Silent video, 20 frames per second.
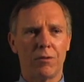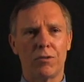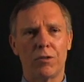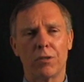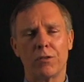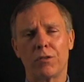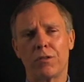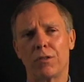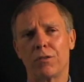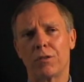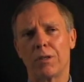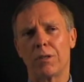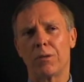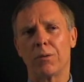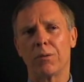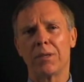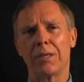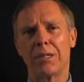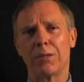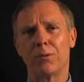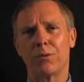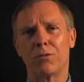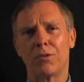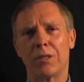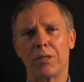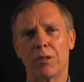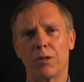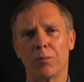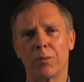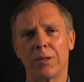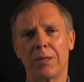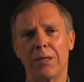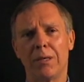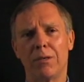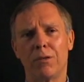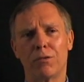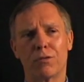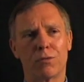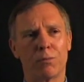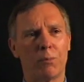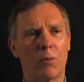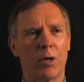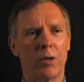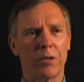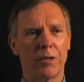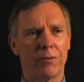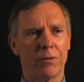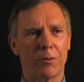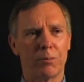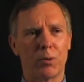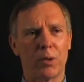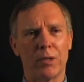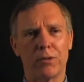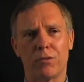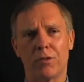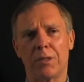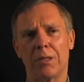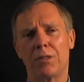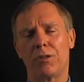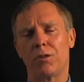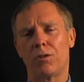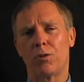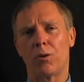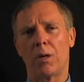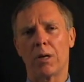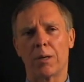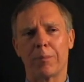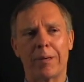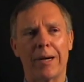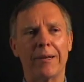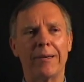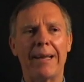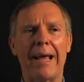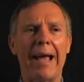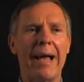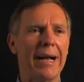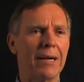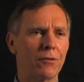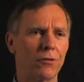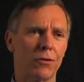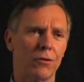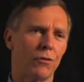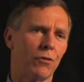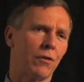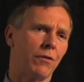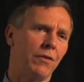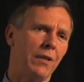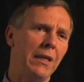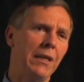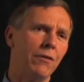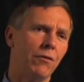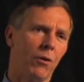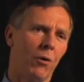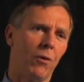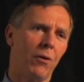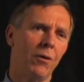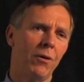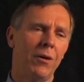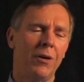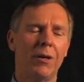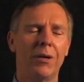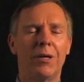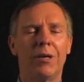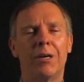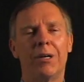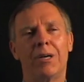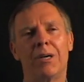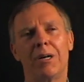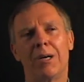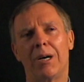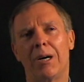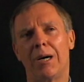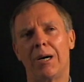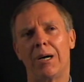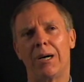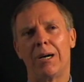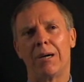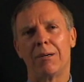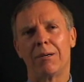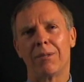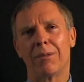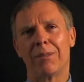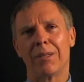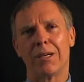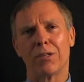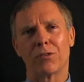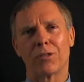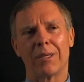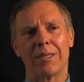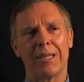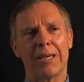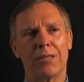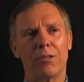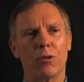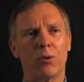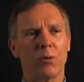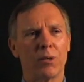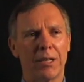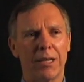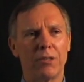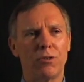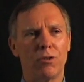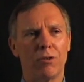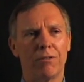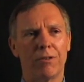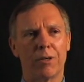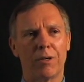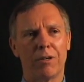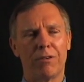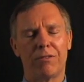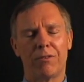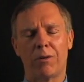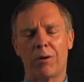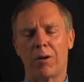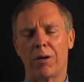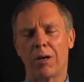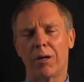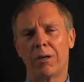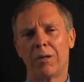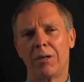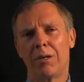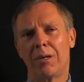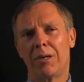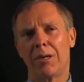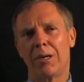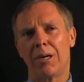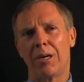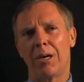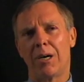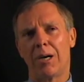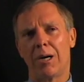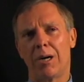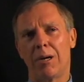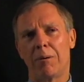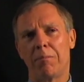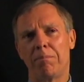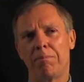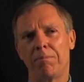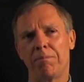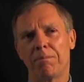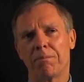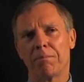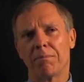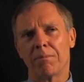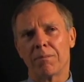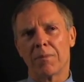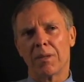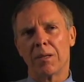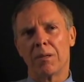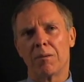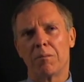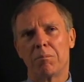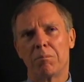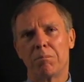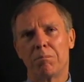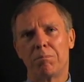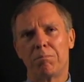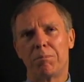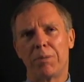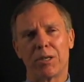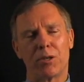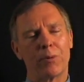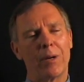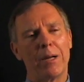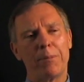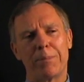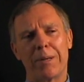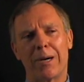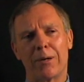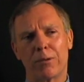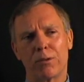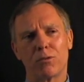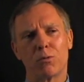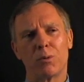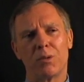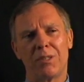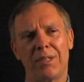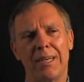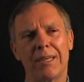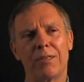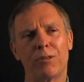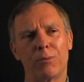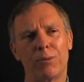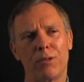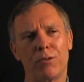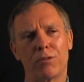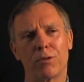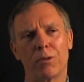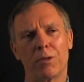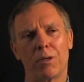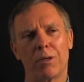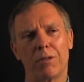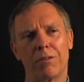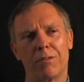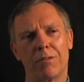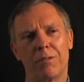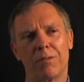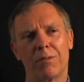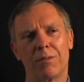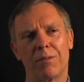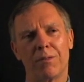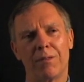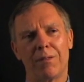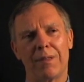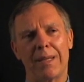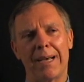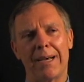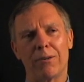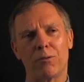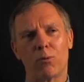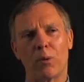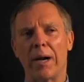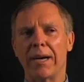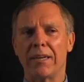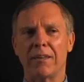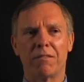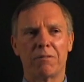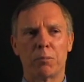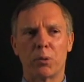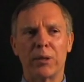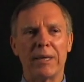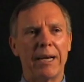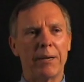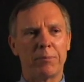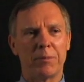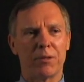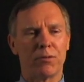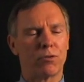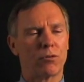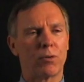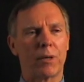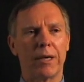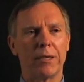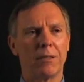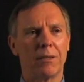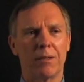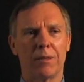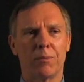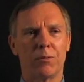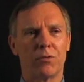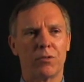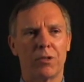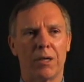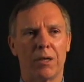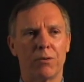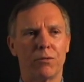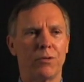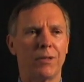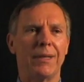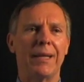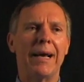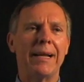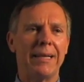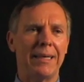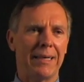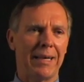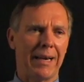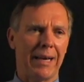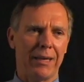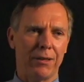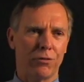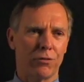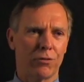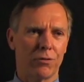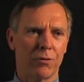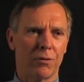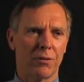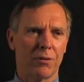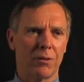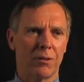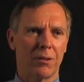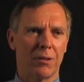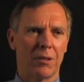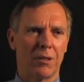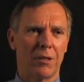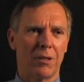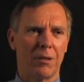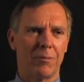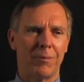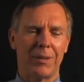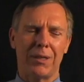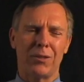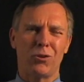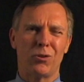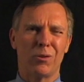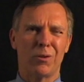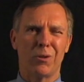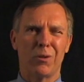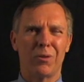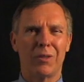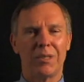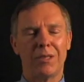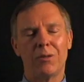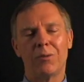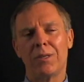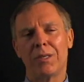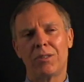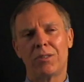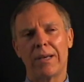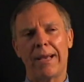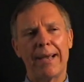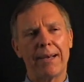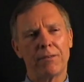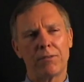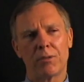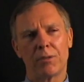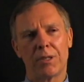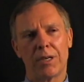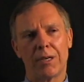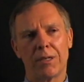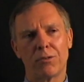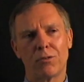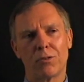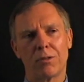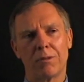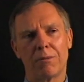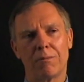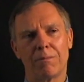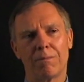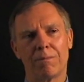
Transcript: just as I don't think it was terribly smart of the president to talk about an axis of evil. Things like that don't get you very far. But great powers tend to reserve that right of preemptive strike to themselves in any case. I'm not sure, though, that you need to advertise it.